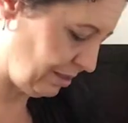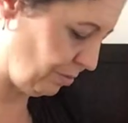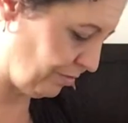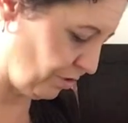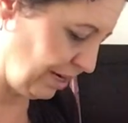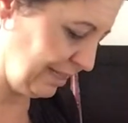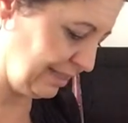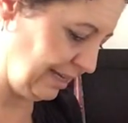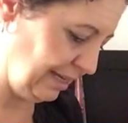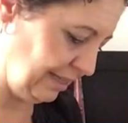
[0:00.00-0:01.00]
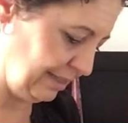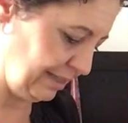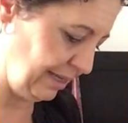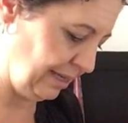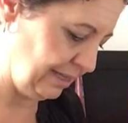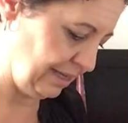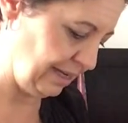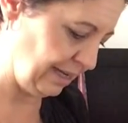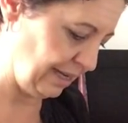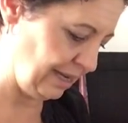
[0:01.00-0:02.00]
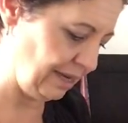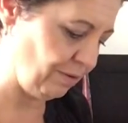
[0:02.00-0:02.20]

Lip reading: So we've got our C, D, E,